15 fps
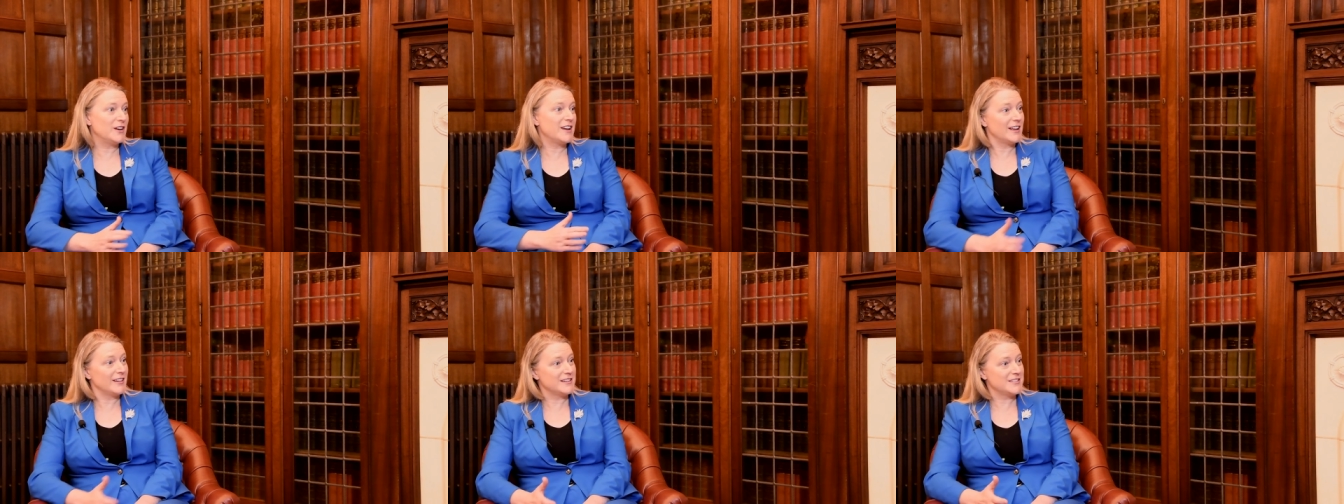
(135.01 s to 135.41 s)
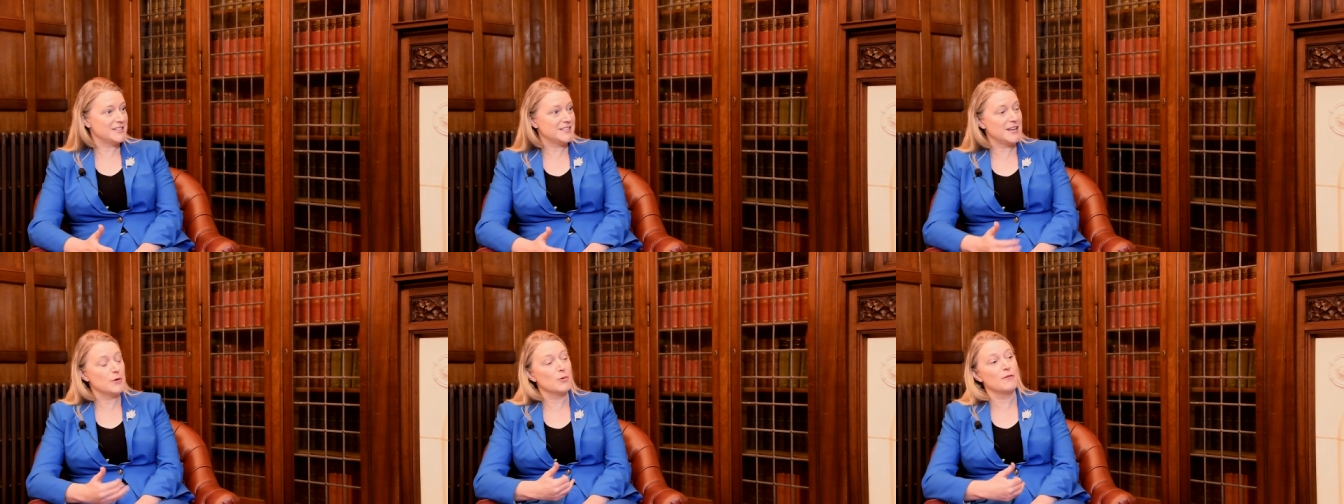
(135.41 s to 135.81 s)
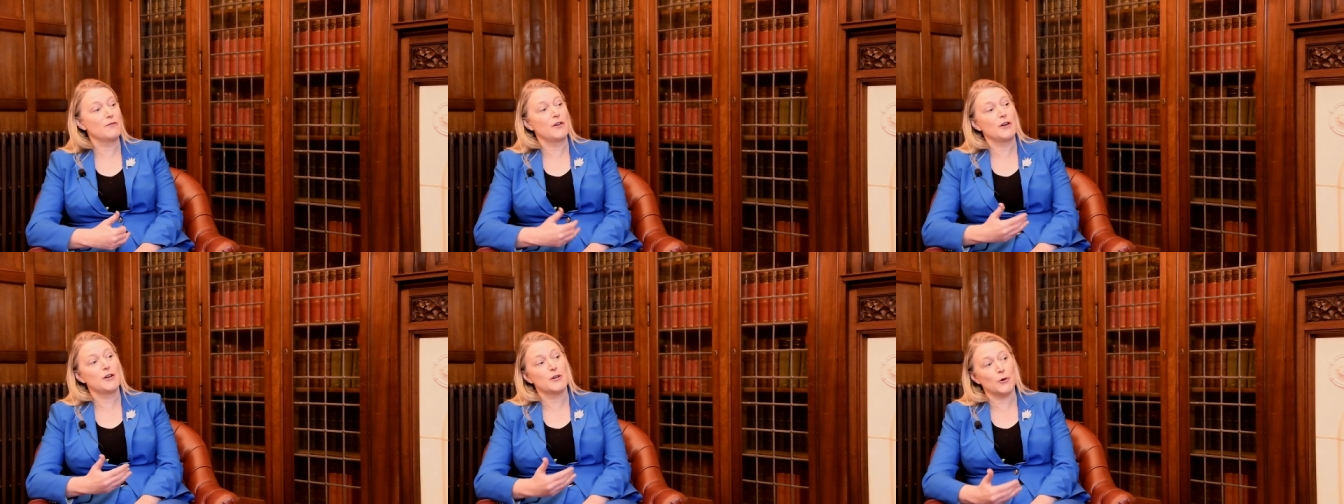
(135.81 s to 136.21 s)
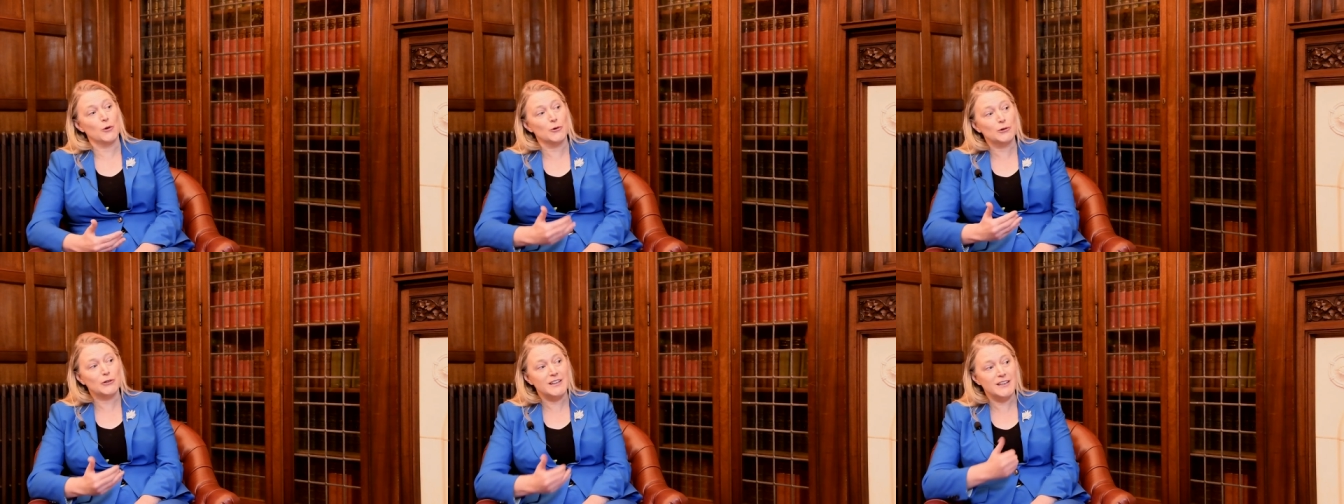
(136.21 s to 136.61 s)
I like to say we're very
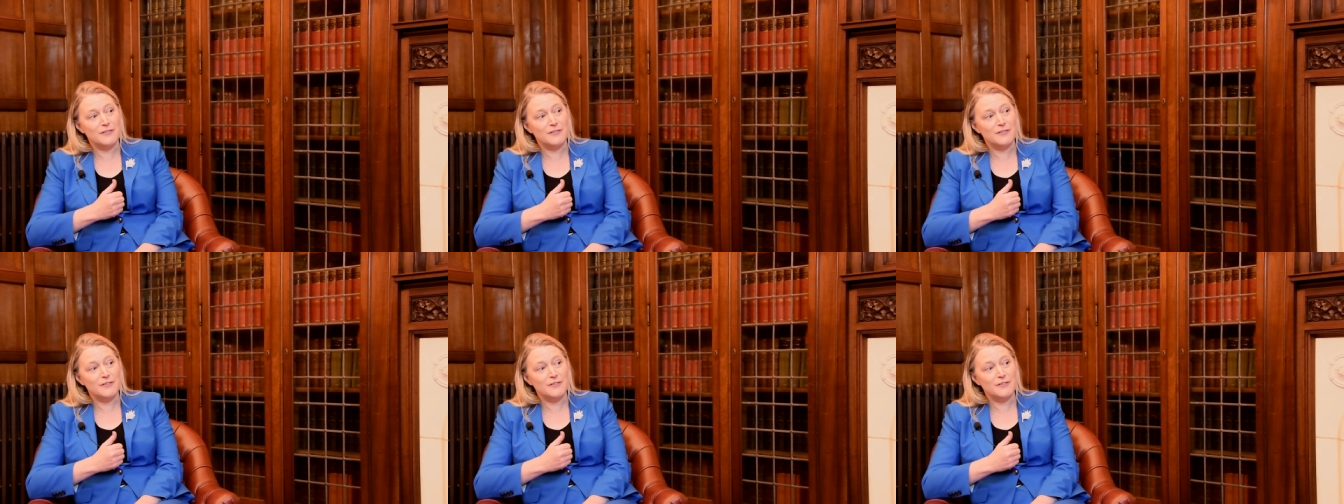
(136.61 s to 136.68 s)
early